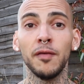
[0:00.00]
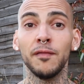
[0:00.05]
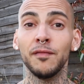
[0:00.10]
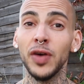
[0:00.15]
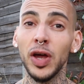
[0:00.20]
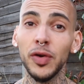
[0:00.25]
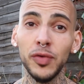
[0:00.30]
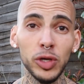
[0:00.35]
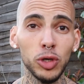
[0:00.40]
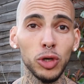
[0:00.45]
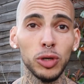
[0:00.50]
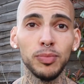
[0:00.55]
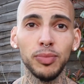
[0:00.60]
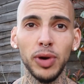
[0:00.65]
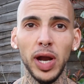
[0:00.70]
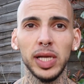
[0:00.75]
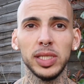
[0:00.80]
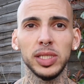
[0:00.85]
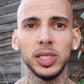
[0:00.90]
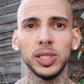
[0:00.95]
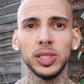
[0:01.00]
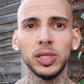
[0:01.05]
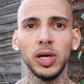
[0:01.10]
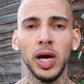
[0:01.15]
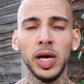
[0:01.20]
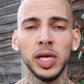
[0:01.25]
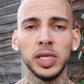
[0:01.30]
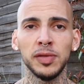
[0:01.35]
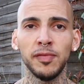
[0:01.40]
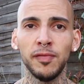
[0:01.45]
Very good practice,
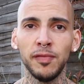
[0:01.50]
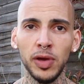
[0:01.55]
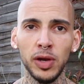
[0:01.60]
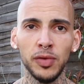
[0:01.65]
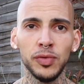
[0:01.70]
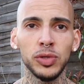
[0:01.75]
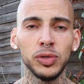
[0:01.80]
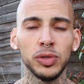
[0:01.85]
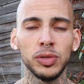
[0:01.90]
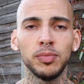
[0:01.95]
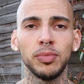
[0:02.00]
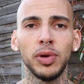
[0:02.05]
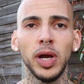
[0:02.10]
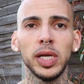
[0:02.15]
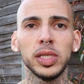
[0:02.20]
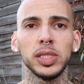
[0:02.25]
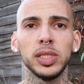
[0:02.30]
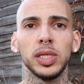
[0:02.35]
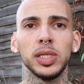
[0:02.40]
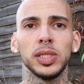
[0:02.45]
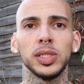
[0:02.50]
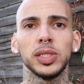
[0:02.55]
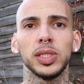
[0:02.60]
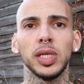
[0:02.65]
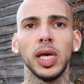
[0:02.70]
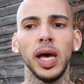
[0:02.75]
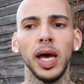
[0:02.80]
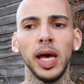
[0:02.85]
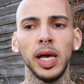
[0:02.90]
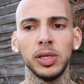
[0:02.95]
guys. Very good practice
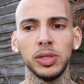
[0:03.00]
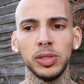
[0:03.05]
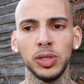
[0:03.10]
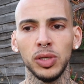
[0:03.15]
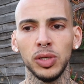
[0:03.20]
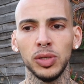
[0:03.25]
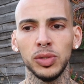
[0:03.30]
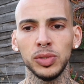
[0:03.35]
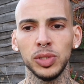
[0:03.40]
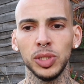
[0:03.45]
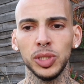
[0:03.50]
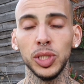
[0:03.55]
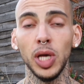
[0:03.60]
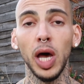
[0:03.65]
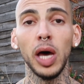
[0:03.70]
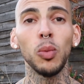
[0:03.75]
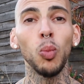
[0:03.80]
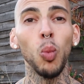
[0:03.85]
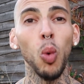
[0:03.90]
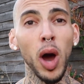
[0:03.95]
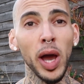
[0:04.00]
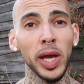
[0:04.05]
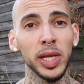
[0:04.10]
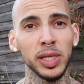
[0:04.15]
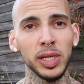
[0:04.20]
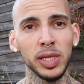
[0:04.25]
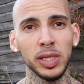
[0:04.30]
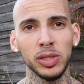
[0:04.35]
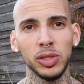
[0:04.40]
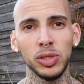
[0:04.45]
at, you know, just
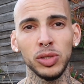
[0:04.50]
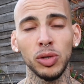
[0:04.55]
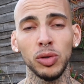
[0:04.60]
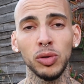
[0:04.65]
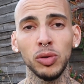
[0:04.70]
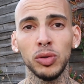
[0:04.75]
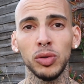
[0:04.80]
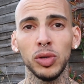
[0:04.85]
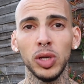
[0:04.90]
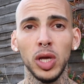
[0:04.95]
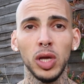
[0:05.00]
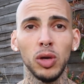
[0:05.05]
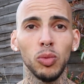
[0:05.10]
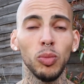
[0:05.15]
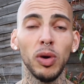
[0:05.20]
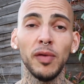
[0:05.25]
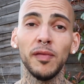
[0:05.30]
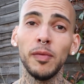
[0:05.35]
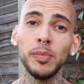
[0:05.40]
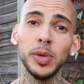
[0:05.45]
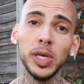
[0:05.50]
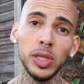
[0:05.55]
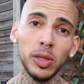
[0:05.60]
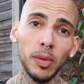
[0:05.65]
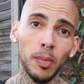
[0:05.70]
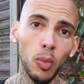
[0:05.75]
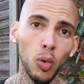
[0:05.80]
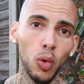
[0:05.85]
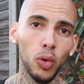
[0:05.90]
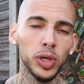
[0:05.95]
unwinding, you know, whether it be in the
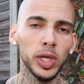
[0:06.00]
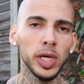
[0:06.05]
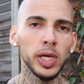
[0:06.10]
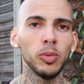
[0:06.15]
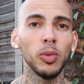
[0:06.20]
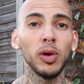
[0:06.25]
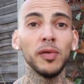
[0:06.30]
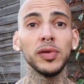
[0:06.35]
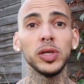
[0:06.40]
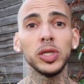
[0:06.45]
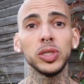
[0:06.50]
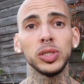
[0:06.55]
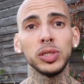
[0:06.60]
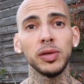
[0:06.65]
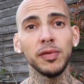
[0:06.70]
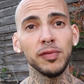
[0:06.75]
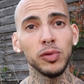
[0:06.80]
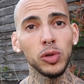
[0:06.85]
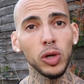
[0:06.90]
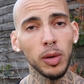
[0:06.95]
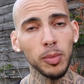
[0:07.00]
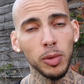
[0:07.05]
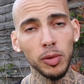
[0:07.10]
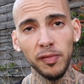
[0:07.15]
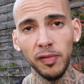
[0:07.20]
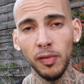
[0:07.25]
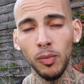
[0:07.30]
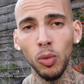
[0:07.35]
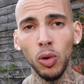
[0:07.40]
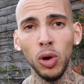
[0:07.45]
morning, whether it's if you come home
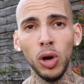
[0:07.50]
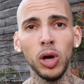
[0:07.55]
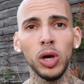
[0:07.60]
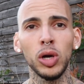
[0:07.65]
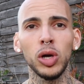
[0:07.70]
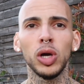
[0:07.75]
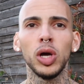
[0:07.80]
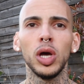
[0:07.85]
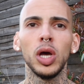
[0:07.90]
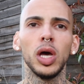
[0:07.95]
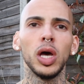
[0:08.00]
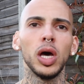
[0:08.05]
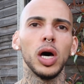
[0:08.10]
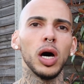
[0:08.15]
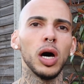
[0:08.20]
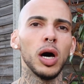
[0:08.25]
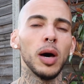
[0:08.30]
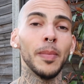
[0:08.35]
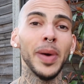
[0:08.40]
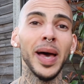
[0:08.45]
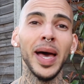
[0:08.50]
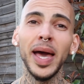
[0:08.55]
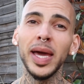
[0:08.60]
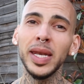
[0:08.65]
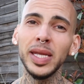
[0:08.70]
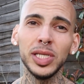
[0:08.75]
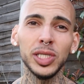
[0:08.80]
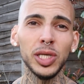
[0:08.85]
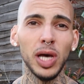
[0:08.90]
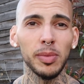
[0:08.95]
from work, at
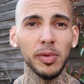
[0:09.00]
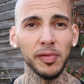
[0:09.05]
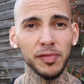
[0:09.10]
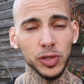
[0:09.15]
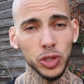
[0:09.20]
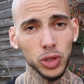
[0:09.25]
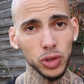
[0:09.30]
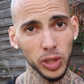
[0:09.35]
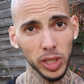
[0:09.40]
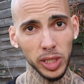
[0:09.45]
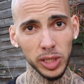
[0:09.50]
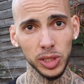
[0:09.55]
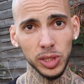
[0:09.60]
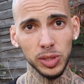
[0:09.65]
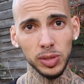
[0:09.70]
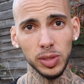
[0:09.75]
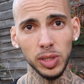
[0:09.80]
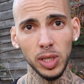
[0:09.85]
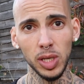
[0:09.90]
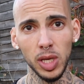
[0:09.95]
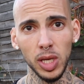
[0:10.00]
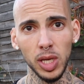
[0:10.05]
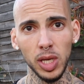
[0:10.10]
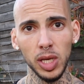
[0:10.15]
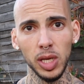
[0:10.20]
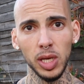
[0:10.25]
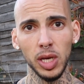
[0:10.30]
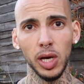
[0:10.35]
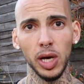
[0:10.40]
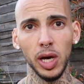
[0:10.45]
any time of stress,
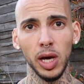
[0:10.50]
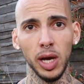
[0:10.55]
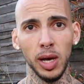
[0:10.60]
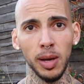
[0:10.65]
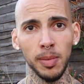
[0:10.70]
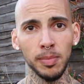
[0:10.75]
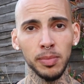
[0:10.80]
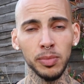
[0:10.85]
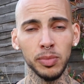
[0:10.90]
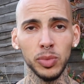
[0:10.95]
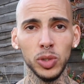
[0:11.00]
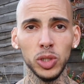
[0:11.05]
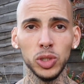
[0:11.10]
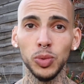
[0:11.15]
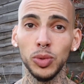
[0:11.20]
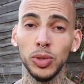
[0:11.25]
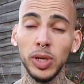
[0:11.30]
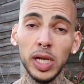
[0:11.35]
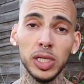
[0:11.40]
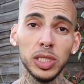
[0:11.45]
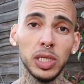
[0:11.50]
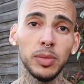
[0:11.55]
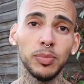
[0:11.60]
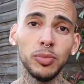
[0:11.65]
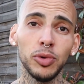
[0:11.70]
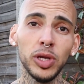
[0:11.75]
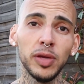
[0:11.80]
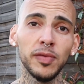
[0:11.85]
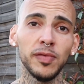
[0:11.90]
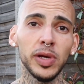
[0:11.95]
because we're not actually
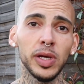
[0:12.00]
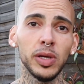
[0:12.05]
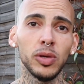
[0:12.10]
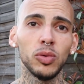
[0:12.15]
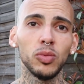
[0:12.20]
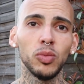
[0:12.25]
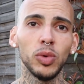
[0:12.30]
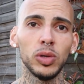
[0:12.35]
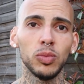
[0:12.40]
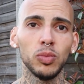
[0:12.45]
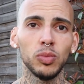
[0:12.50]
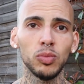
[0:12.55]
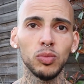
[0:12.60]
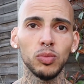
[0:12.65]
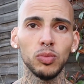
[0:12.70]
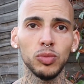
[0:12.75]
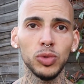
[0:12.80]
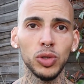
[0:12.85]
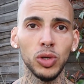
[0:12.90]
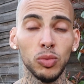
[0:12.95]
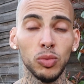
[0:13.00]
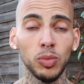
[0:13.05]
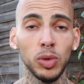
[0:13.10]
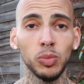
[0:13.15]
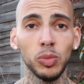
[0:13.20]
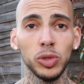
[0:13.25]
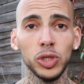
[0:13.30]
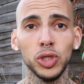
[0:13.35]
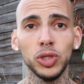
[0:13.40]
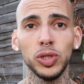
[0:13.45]
breathing when, you when
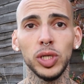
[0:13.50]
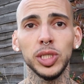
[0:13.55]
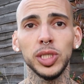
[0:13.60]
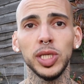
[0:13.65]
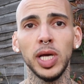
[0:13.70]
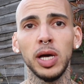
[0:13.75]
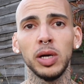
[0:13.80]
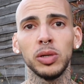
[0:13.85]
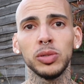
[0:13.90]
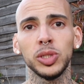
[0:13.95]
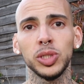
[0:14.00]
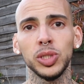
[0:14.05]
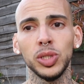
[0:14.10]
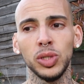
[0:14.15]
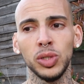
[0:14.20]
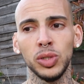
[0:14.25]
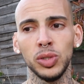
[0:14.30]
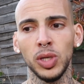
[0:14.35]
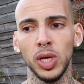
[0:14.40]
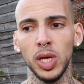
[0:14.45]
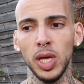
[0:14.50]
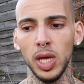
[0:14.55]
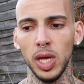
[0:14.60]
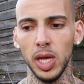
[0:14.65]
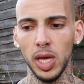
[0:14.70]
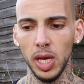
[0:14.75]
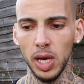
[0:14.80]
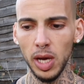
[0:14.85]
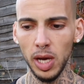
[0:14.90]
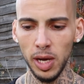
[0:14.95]
we're stressed out. So
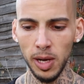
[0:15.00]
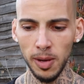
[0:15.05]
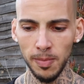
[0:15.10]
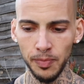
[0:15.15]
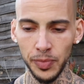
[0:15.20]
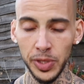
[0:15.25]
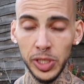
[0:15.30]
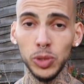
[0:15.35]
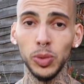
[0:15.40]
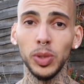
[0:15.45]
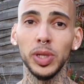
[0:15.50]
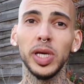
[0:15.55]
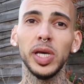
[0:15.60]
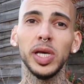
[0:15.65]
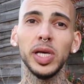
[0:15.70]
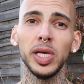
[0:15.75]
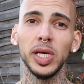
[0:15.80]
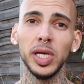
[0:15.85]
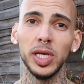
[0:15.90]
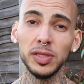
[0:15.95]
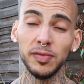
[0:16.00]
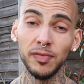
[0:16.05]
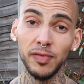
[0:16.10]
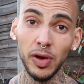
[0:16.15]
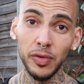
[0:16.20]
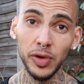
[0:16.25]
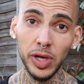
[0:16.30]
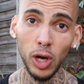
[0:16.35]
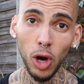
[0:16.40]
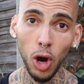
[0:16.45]
this one here is
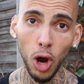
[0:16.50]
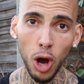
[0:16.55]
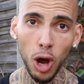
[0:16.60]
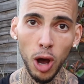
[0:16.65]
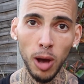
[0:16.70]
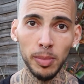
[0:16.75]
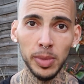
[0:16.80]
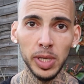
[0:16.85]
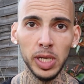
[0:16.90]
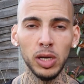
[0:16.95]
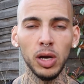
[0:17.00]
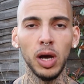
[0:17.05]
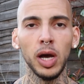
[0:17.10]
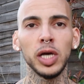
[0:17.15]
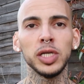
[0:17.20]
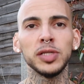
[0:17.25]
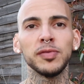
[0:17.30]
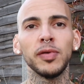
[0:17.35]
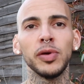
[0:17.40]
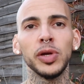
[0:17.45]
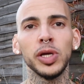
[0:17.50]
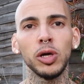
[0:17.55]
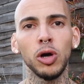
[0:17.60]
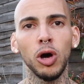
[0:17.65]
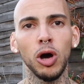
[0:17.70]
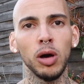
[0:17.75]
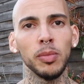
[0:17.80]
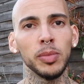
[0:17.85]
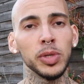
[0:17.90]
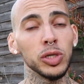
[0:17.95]
very calming, guys. Very
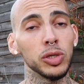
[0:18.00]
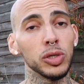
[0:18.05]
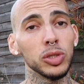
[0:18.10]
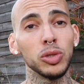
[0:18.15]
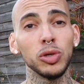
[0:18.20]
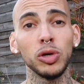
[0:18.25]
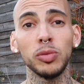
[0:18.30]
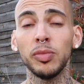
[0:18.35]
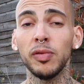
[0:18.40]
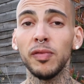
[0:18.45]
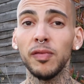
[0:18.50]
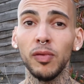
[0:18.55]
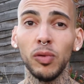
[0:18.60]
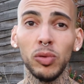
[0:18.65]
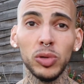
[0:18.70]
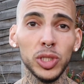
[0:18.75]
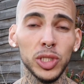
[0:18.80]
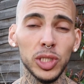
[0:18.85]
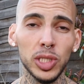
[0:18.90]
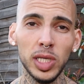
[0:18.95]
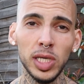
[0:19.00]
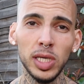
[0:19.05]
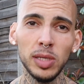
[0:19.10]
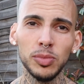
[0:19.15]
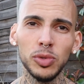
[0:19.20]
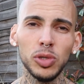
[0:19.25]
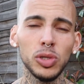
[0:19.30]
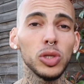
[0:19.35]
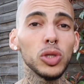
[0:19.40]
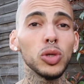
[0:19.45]
calming. You can do it before sleep.
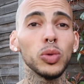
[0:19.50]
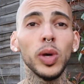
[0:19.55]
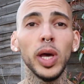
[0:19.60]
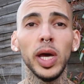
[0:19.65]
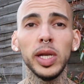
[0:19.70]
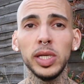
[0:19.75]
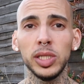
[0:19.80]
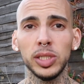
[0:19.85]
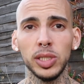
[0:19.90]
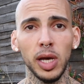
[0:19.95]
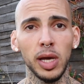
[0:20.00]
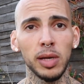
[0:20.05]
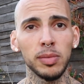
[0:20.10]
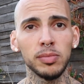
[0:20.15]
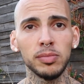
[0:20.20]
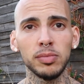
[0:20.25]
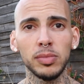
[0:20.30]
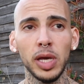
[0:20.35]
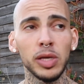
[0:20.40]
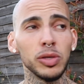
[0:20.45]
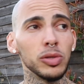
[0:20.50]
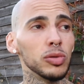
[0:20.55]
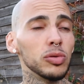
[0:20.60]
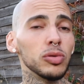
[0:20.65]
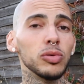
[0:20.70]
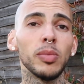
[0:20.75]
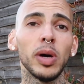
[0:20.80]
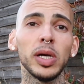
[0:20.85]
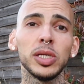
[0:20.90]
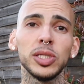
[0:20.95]
You can do it anytime.
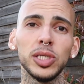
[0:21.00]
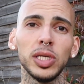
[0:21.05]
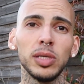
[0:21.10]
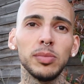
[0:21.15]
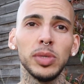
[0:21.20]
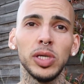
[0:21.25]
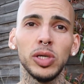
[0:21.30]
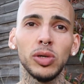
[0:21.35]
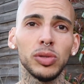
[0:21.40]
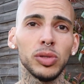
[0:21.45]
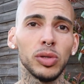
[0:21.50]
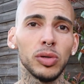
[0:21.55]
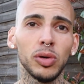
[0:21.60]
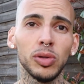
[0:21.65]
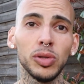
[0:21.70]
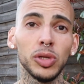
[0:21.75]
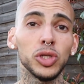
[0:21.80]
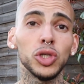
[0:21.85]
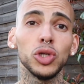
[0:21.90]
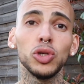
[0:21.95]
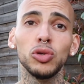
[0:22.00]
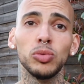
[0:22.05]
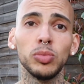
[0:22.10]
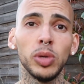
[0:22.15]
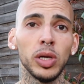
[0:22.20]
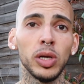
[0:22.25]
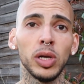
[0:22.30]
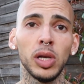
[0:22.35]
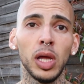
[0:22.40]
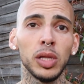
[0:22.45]
You might see me on the tube
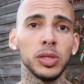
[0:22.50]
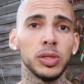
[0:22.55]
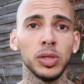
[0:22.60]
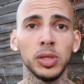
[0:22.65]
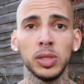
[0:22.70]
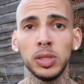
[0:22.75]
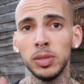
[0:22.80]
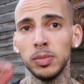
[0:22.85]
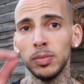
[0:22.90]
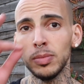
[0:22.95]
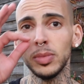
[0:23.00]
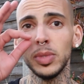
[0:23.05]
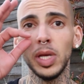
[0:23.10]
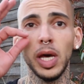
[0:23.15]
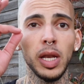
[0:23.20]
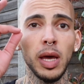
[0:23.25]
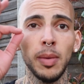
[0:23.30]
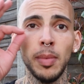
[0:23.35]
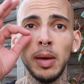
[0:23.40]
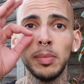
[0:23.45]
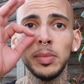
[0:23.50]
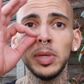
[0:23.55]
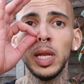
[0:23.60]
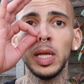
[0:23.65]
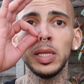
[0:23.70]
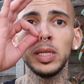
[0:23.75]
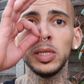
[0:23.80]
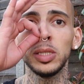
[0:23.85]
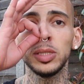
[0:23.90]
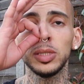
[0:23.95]
here in London, and I might be like
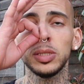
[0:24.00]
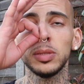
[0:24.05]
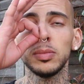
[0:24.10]
this.